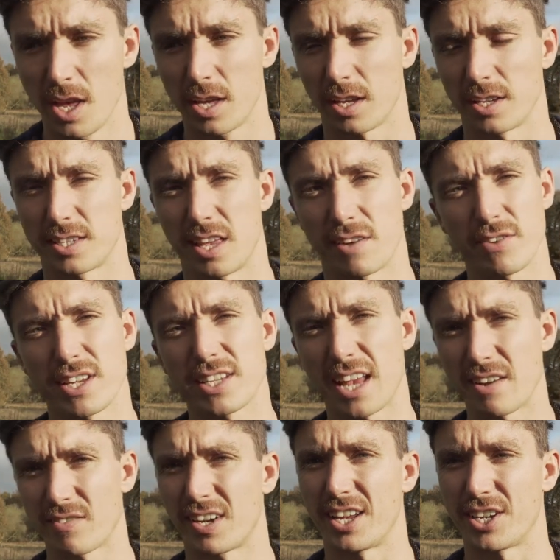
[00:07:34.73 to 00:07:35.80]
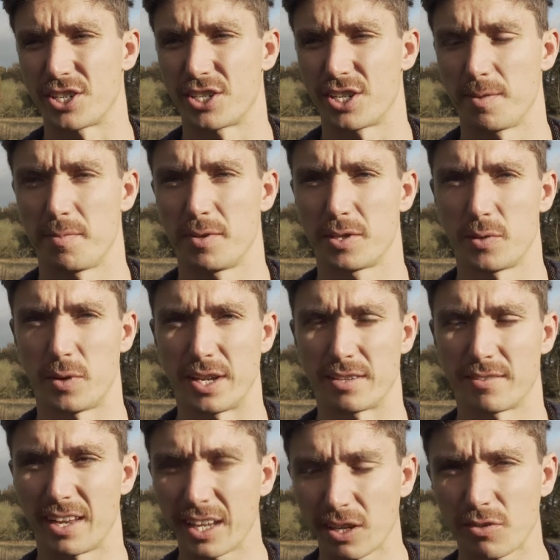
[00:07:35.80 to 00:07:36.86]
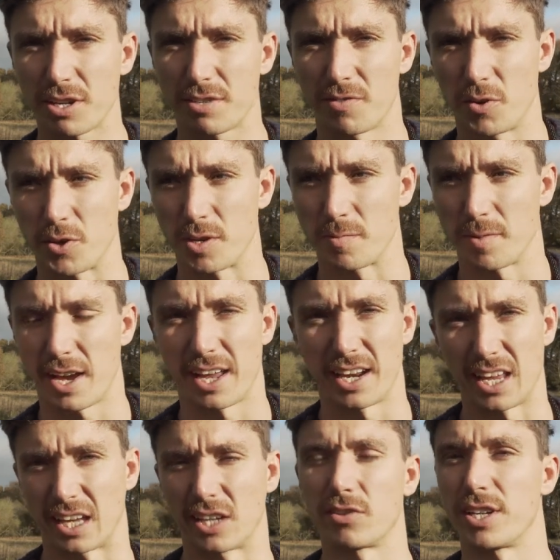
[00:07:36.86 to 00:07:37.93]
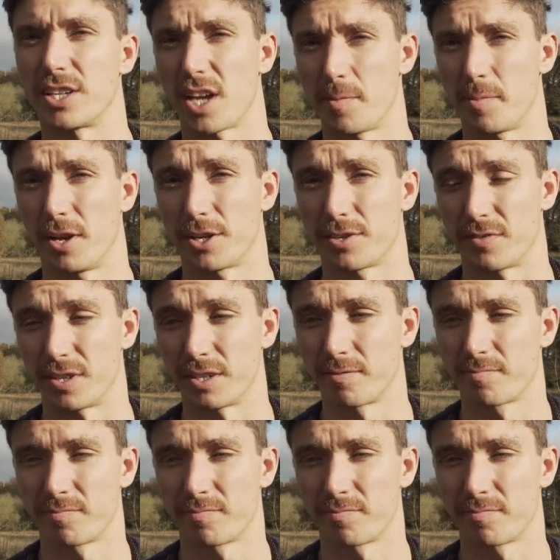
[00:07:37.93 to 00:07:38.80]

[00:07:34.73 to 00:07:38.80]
because there is a relationship between increased volume and increased hypertrophy.